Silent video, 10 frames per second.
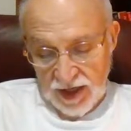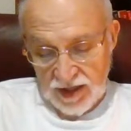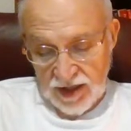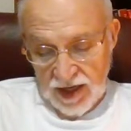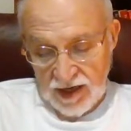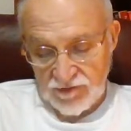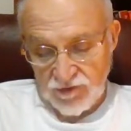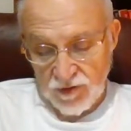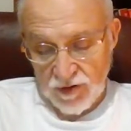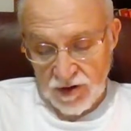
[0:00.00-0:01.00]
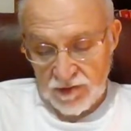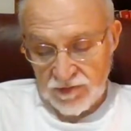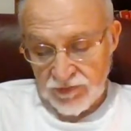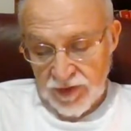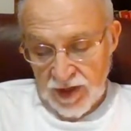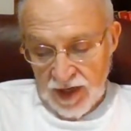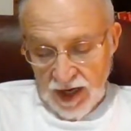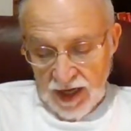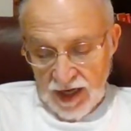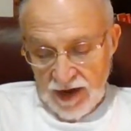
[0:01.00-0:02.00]
1884,
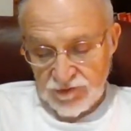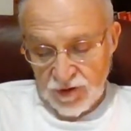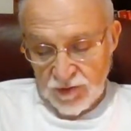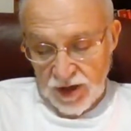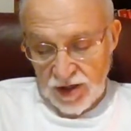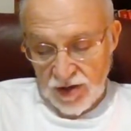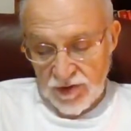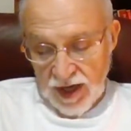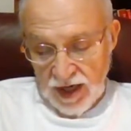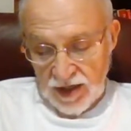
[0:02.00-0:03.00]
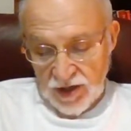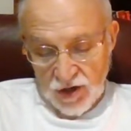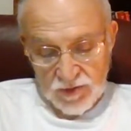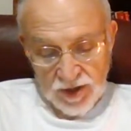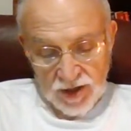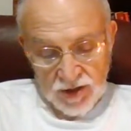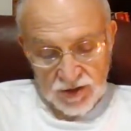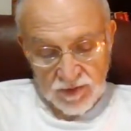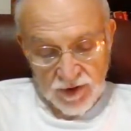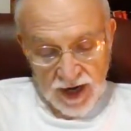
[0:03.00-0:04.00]
and after relocating to Omaha,
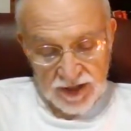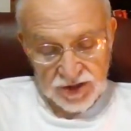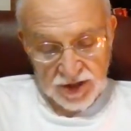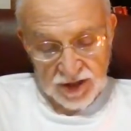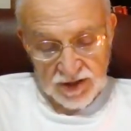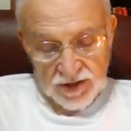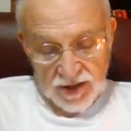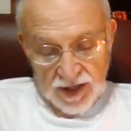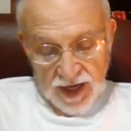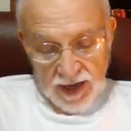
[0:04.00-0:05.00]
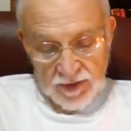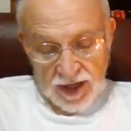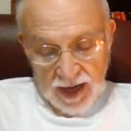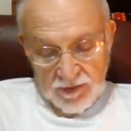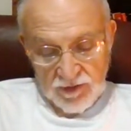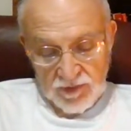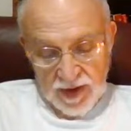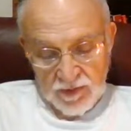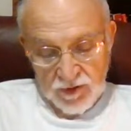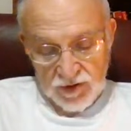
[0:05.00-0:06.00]
Nebraska, he became a
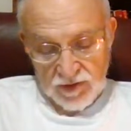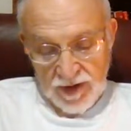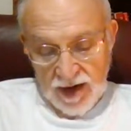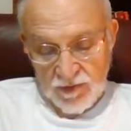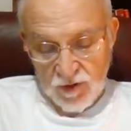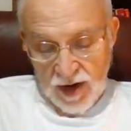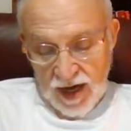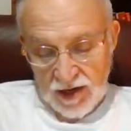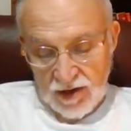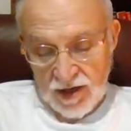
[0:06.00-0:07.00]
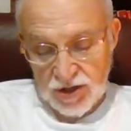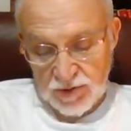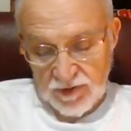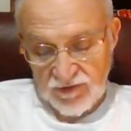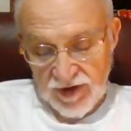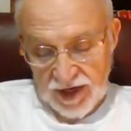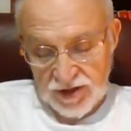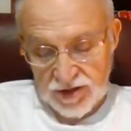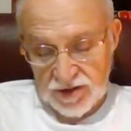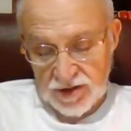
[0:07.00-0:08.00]
member of the Mount Moriah Lodge of
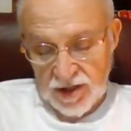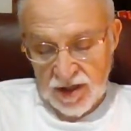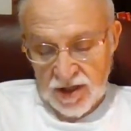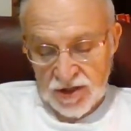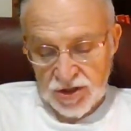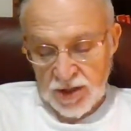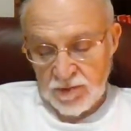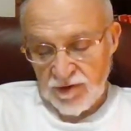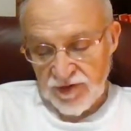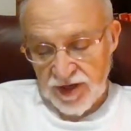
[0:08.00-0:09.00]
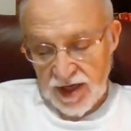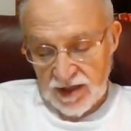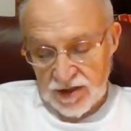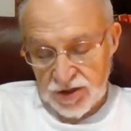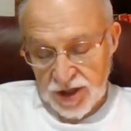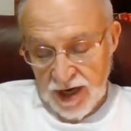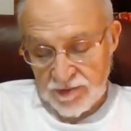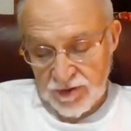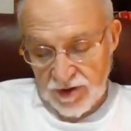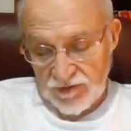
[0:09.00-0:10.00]
Perfection, Semper Fidelis
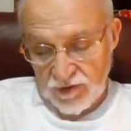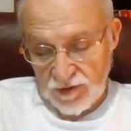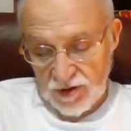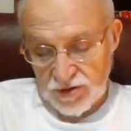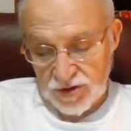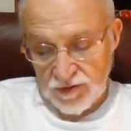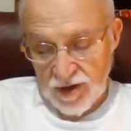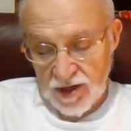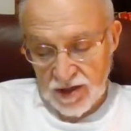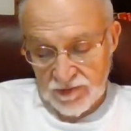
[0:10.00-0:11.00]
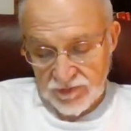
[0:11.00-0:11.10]
chapter of the Rose Croix,